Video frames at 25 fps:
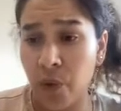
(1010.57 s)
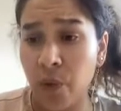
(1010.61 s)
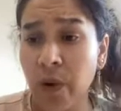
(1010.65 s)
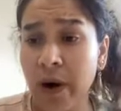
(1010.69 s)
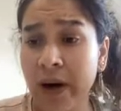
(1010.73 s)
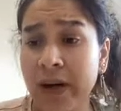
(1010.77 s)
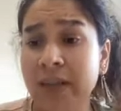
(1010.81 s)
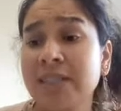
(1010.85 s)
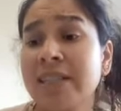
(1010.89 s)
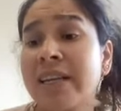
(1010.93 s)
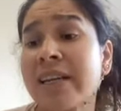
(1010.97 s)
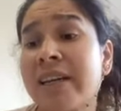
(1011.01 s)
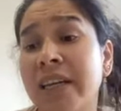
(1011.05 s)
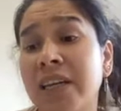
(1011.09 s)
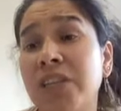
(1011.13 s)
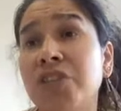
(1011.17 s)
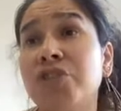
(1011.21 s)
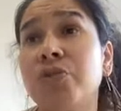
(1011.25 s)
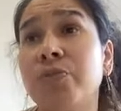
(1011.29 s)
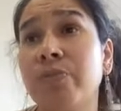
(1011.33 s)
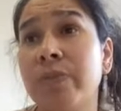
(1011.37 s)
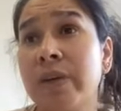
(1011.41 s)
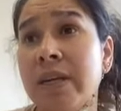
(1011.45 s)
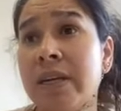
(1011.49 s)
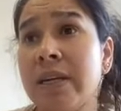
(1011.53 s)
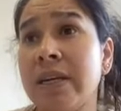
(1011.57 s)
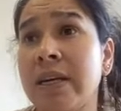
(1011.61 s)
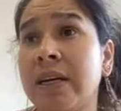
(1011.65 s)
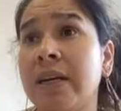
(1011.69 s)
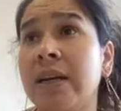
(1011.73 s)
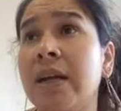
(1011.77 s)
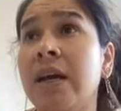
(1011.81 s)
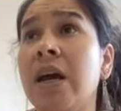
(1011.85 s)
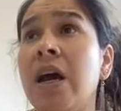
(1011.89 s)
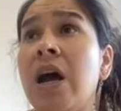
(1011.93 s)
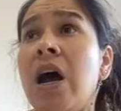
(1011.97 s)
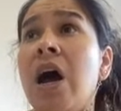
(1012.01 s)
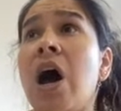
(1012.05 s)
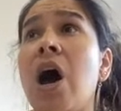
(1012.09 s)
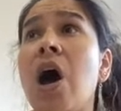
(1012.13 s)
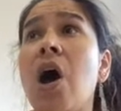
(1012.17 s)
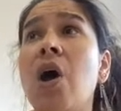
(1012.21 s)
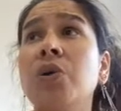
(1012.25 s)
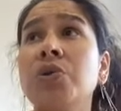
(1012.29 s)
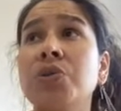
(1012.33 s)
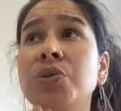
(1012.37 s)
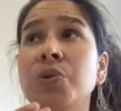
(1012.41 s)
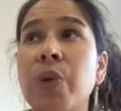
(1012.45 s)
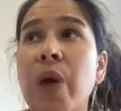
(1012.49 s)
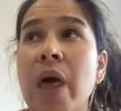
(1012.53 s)
where they need to be and
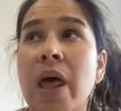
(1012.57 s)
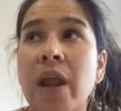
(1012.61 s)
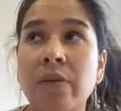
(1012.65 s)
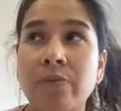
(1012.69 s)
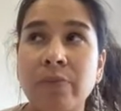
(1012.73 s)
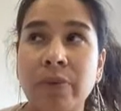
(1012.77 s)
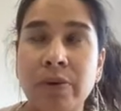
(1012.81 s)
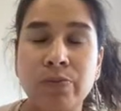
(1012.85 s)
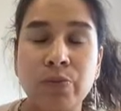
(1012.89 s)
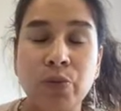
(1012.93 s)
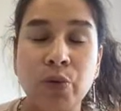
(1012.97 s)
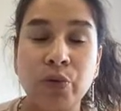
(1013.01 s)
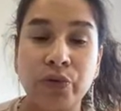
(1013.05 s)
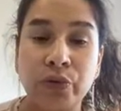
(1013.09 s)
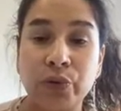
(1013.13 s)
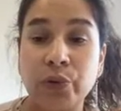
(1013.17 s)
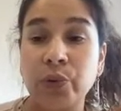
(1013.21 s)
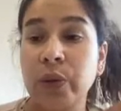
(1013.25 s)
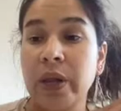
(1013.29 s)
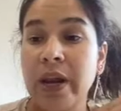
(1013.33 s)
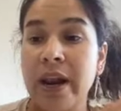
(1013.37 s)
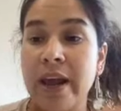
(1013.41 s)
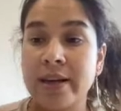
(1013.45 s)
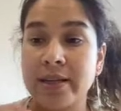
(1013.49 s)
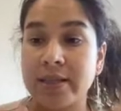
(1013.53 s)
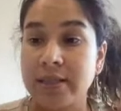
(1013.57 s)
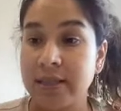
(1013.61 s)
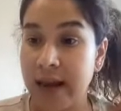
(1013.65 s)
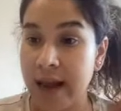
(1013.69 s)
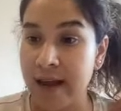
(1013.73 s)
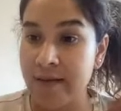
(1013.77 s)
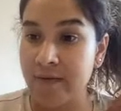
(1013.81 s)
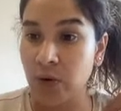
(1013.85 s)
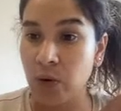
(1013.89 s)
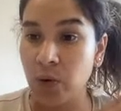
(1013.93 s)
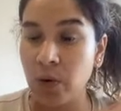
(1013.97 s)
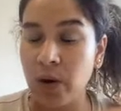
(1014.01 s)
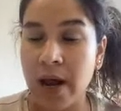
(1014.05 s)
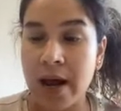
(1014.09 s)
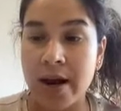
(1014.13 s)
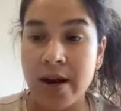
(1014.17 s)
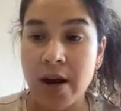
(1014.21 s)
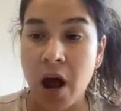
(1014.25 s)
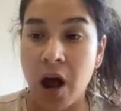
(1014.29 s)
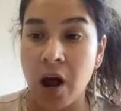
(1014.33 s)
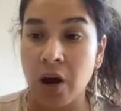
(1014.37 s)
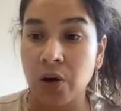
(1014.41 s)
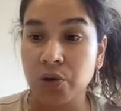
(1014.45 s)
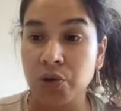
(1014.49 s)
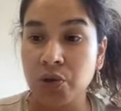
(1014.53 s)
how to help them move to the next level,
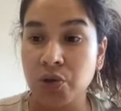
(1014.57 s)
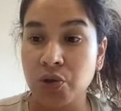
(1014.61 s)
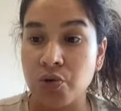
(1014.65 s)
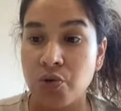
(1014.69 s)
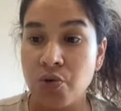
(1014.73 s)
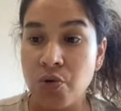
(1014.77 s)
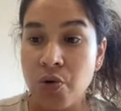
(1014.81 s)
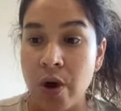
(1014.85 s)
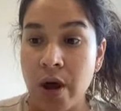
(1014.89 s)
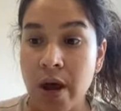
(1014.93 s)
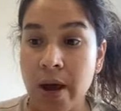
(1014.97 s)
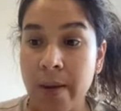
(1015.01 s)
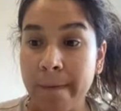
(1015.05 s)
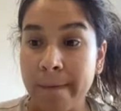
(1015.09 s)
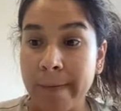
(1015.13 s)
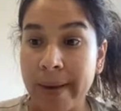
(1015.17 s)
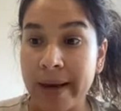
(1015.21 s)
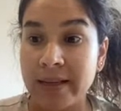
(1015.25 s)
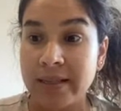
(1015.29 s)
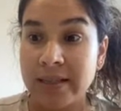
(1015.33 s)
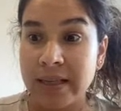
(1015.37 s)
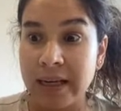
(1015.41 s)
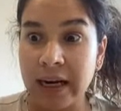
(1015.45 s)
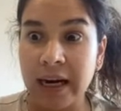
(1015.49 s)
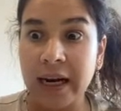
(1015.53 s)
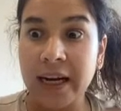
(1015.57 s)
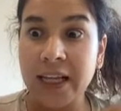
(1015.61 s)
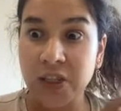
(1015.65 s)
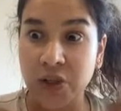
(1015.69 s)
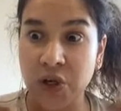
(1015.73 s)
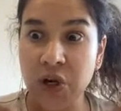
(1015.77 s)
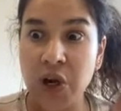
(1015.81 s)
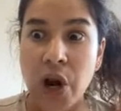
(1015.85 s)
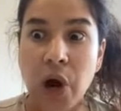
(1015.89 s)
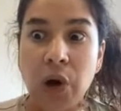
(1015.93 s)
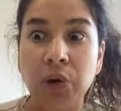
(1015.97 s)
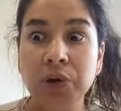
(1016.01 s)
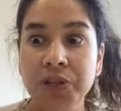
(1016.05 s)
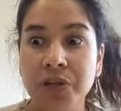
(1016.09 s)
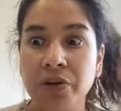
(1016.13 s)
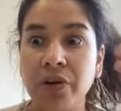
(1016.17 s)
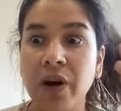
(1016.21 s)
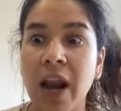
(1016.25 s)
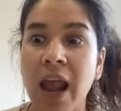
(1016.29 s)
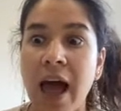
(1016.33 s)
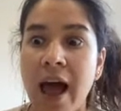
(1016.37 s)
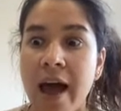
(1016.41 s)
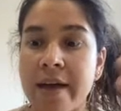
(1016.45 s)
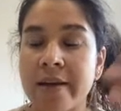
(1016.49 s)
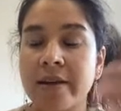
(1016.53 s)
and how to basically to know your
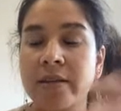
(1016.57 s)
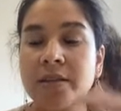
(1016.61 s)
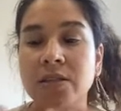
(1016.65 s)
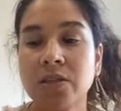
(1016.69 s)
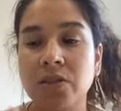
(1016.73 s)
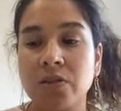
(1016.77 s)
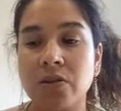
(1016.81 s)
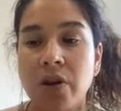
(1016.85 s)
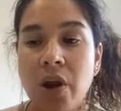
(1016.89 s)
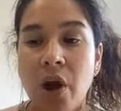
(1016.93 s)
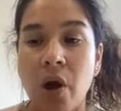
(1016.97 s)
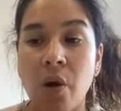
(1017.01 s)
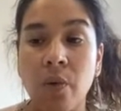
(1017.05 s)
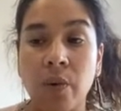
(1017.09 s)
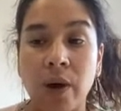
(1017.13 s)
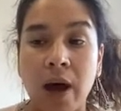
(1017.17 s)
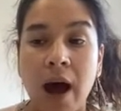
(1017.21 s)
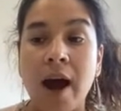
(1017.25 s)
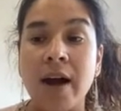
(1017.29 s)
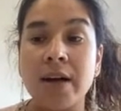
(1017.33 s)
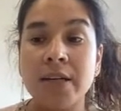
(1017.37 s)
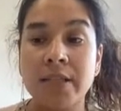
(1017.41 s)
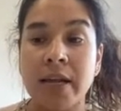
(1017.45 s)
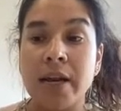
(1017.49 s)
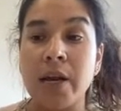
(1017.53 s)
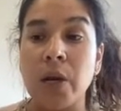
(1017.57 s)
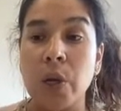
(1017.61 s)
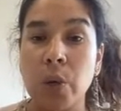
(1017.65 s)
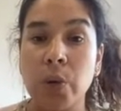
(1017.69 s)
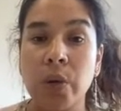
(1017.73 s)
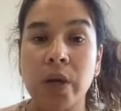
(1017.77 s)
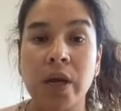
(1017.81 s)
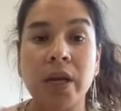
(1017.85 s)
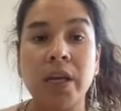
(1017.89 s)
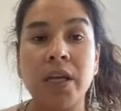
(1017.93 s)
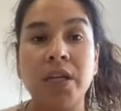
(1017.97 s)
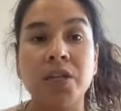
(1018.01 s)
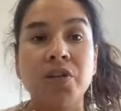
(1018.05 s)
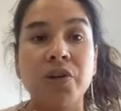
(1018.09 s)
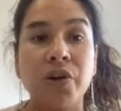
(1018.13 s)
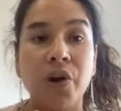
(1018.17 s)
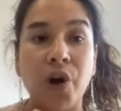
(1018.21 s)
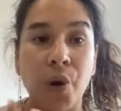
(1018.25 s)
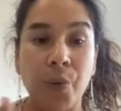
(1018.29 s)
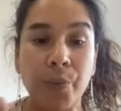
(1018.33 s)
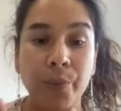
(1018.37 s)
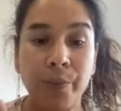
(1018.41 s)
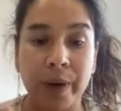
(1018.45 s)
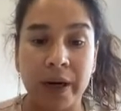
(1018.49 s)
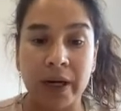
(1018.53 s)
clients, to know what are they looking in your
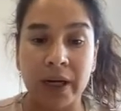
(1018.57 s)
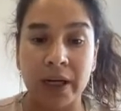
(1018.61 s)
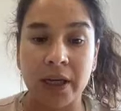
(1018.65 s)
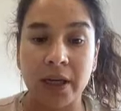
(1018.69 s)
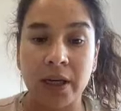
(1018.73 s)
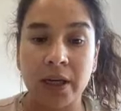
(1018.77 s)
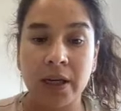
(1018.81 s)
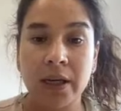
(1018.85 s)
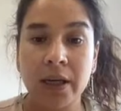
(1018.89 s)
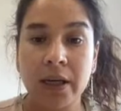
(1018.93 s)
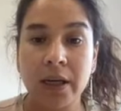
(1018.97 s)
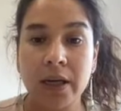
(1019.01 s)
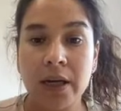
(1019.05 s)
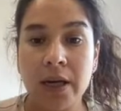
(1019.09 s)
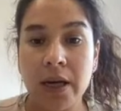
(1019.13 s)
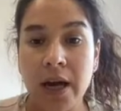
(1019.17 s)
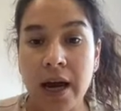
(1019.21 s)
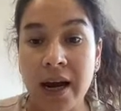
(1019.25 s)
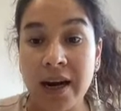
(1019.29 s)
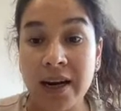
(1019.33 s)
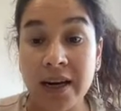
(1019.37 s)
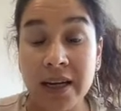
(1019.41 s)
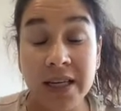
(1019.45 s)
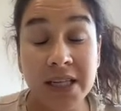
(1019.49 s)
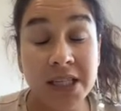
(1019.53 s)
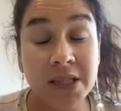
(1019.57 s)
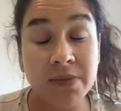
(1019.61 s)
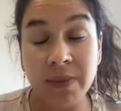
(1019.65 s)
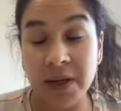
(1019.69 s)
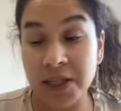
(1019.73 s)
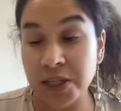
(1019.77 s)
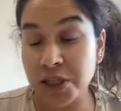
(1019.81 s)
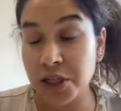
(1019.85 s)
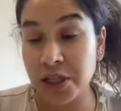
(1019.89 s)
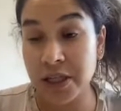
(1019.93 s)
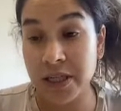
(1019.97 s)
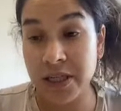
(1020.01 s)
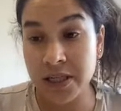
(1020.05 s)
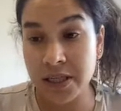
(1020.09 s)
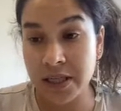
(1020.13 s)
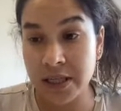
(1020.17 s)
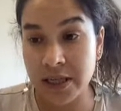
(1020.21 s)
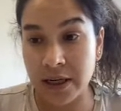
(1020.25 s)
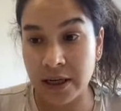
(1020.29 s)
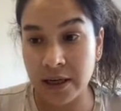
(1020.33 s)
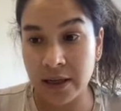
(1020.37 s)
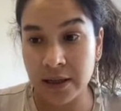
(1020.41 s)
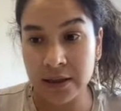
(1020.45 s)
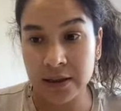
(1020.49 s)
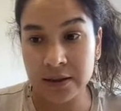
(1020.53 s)
company. And it's much
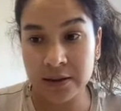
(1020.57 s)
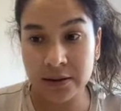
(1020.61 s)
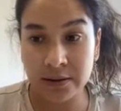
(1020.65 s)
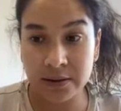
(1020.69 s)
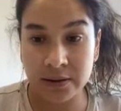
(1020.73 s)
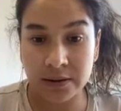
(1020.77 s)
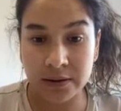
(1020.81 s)
easier.